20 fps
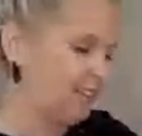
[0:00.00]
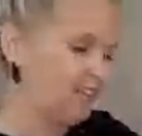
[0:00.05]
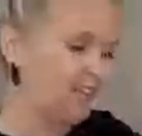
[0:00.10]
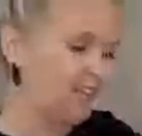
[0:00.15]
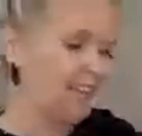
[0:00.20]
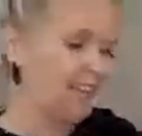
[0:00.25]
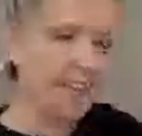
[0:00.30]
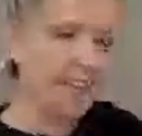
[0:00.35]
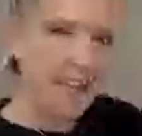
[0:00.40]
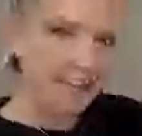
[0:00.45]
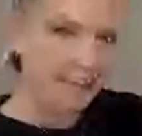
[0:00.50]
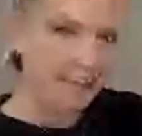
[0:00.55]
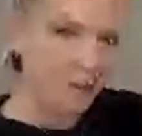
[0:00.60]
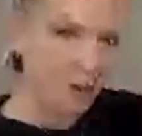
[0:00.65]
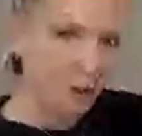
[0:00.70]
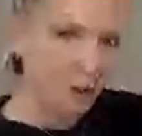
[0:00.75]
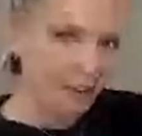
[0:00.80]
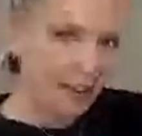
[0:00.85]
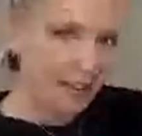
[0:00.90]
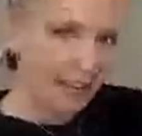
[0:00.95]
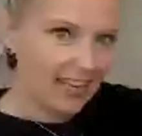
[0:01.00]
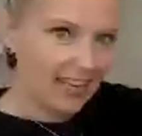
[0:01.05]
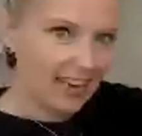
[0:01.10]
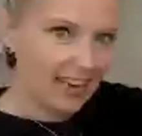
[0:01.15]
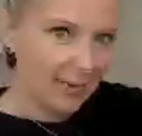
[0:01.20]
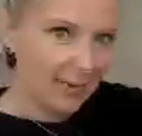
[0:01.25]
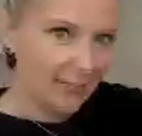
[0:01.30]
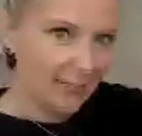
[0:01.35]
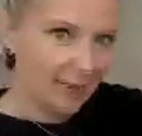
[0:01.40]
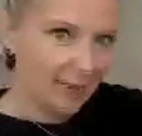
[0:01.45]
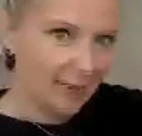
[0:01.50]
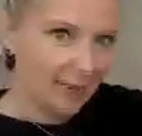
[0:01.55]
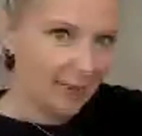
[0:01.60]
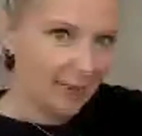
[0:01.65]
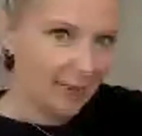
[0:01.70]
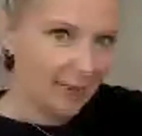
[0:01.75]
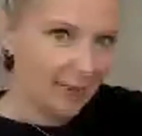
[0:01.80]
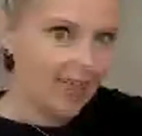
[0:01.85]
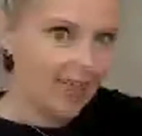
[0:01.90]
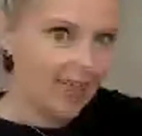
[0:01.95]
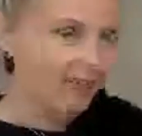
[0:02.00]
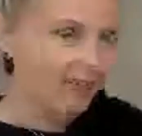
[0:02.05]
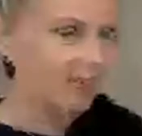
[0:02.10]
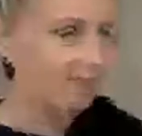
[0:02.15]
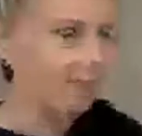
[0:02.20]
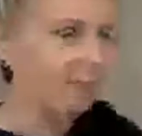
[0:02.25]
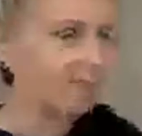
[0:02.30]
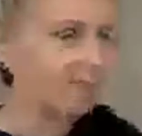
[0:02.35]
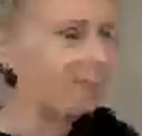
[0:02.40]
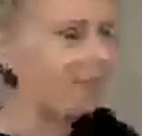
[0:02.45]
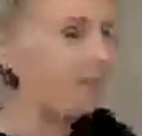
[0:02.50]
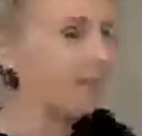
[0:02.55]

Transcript: Okay, I'm rolling it up now with this kind of